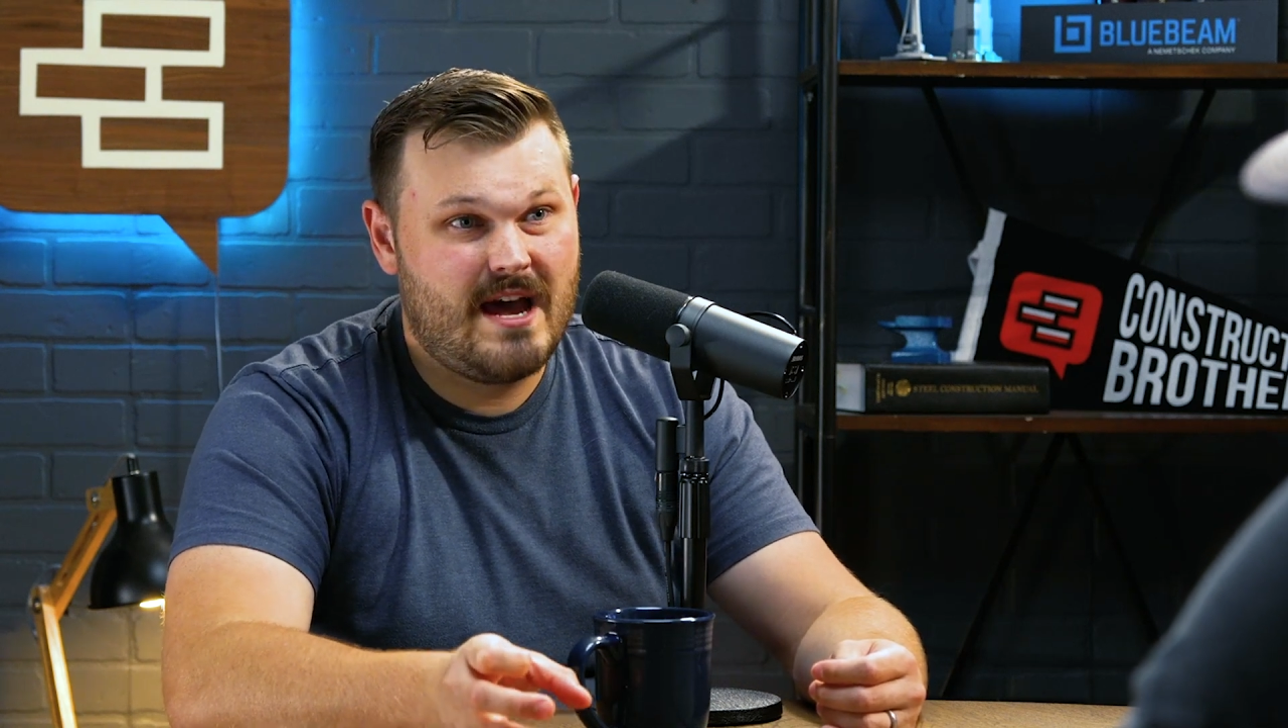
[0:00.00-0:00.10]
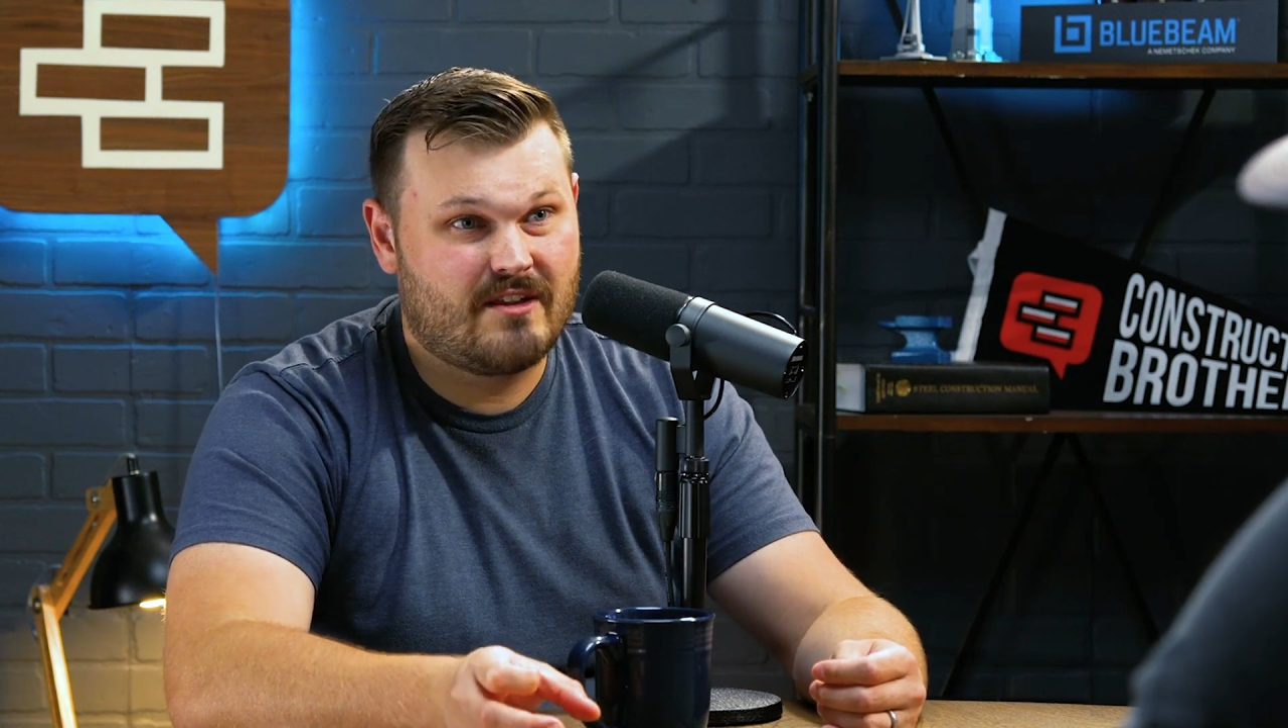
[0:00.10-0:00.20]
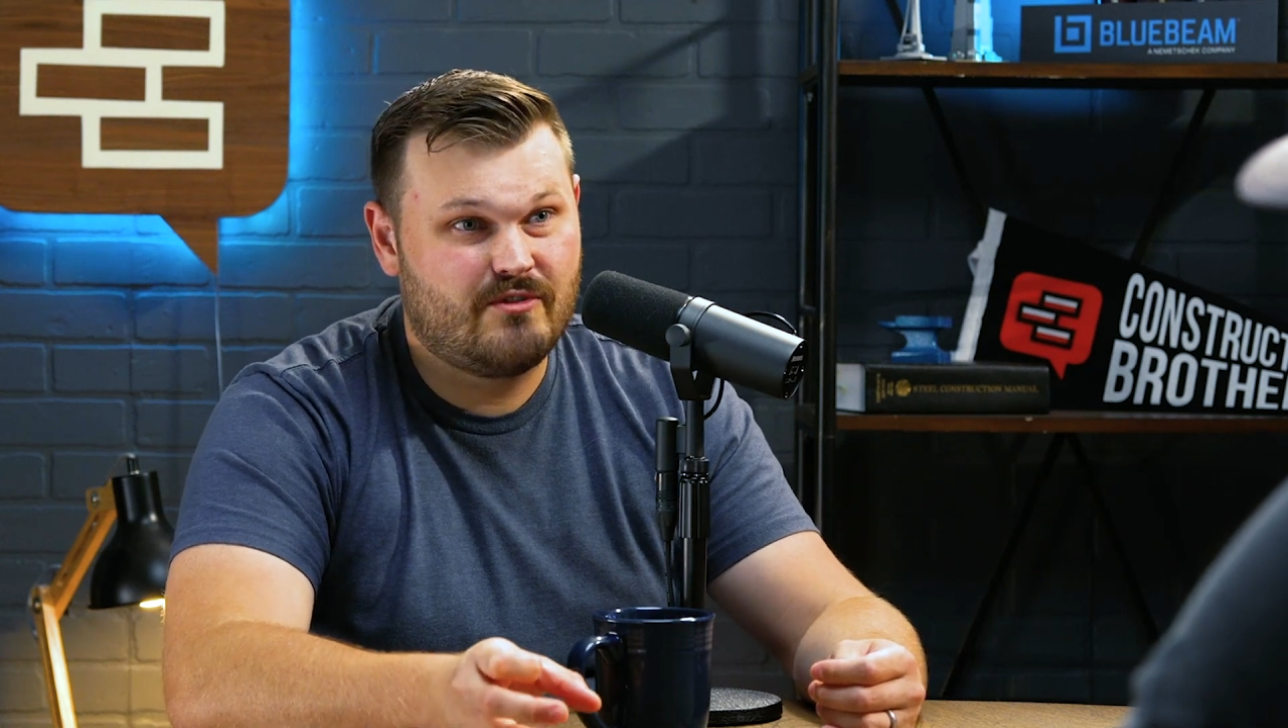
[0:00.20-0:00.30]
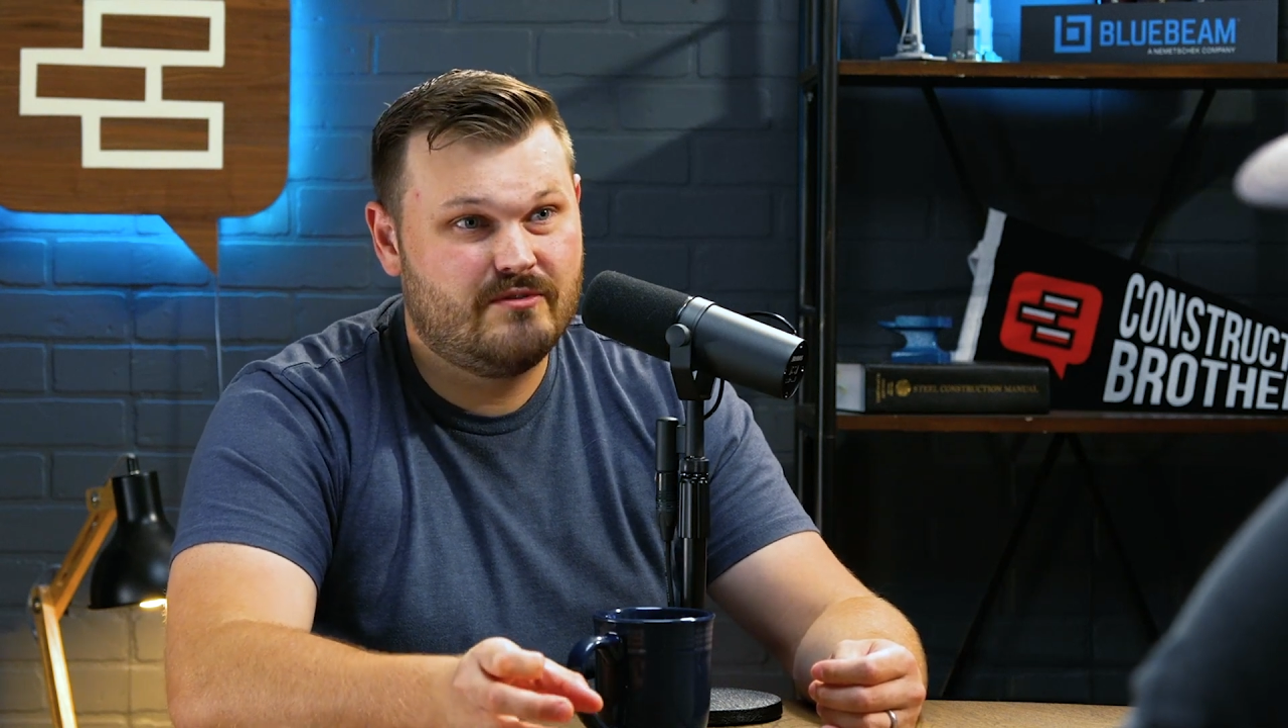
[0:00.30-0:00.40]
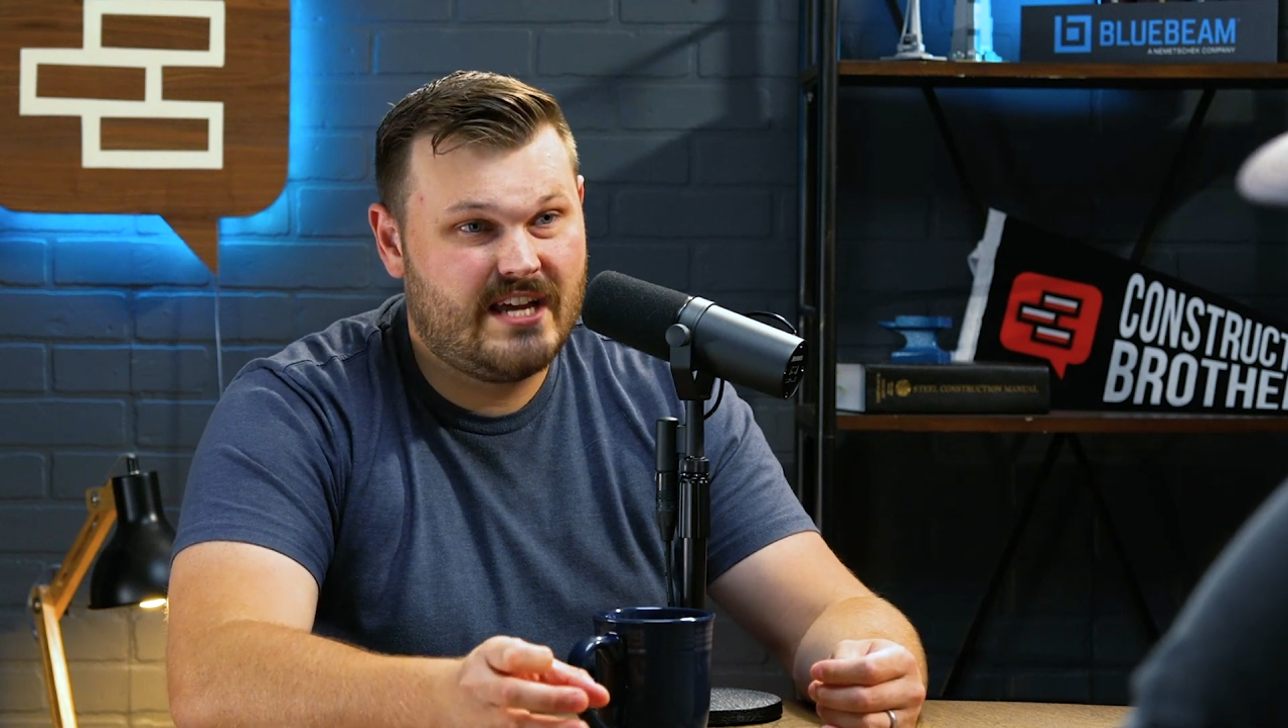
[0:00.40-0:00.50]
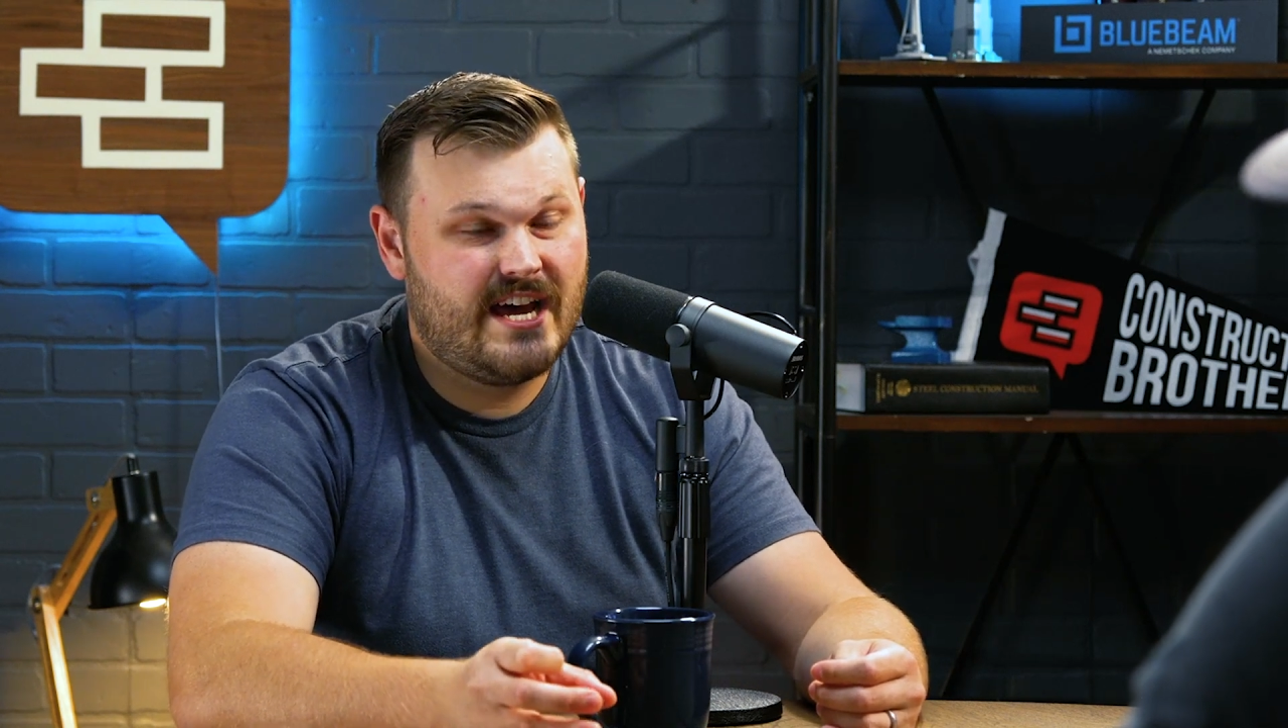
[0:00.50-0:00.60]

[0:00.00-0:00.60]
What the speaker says: back through